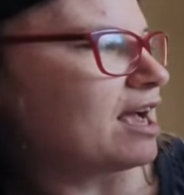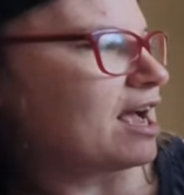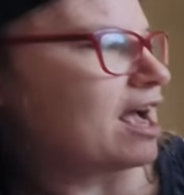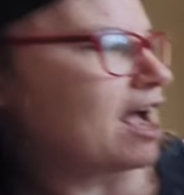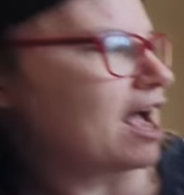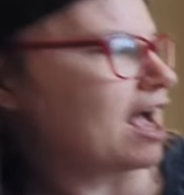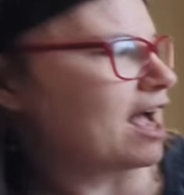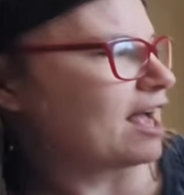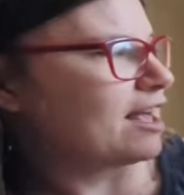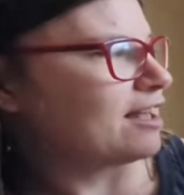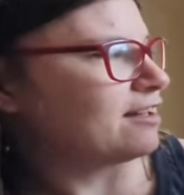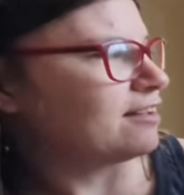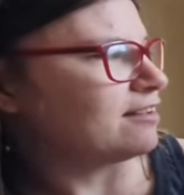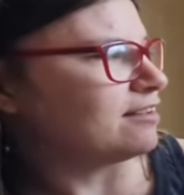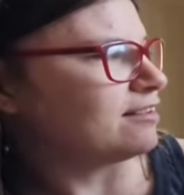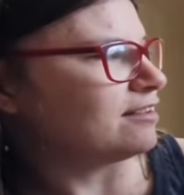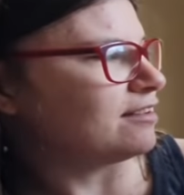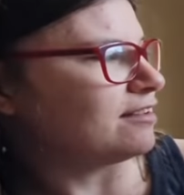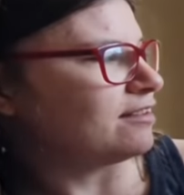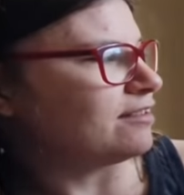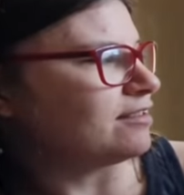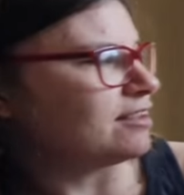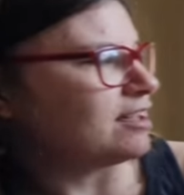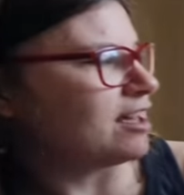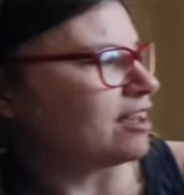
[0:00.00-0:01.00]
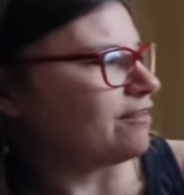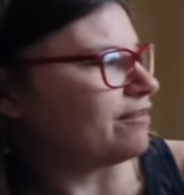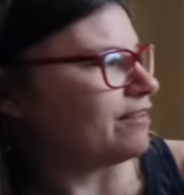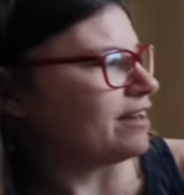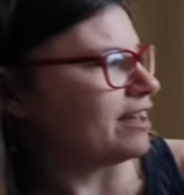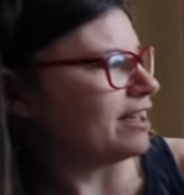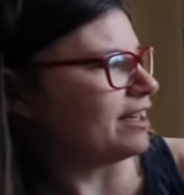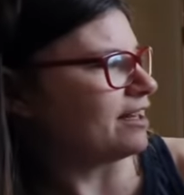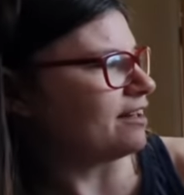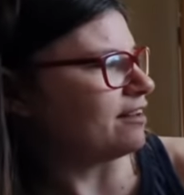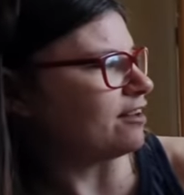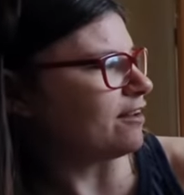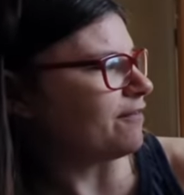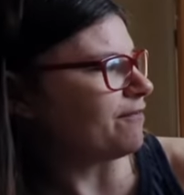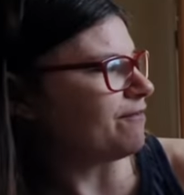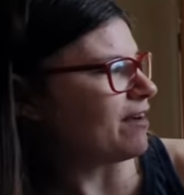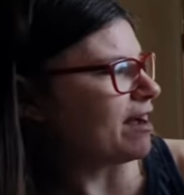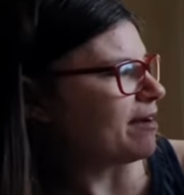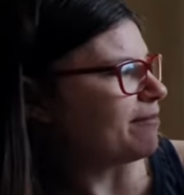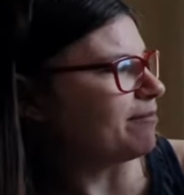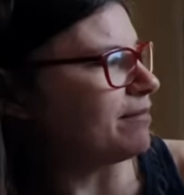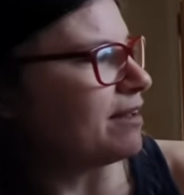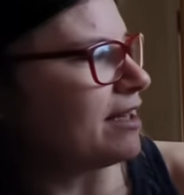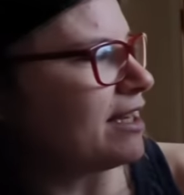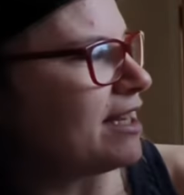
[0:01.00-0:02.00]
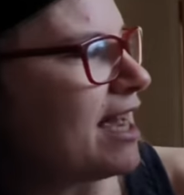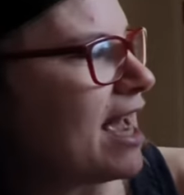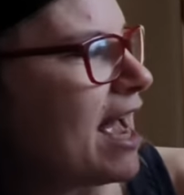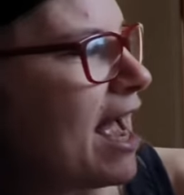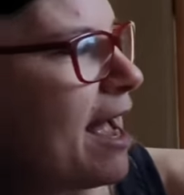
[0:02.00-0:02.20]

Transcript: And they're in the family